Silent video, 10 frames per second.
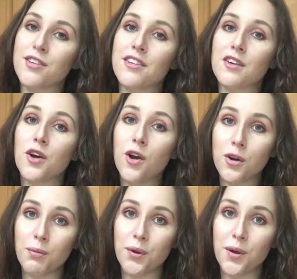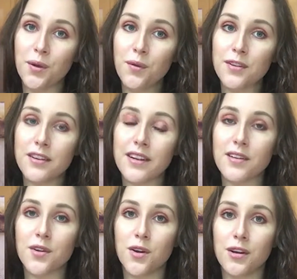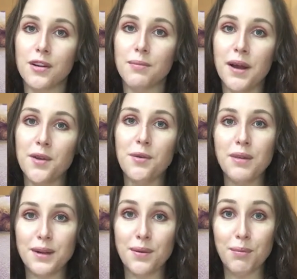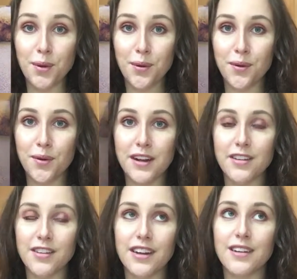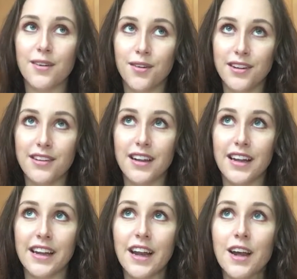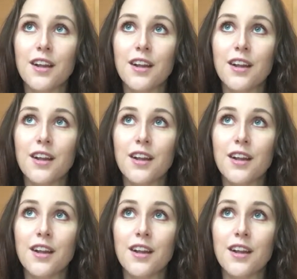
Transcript: She's a cockapoo, so that's a cocker spaniel mixed with a poodle, and she is honestly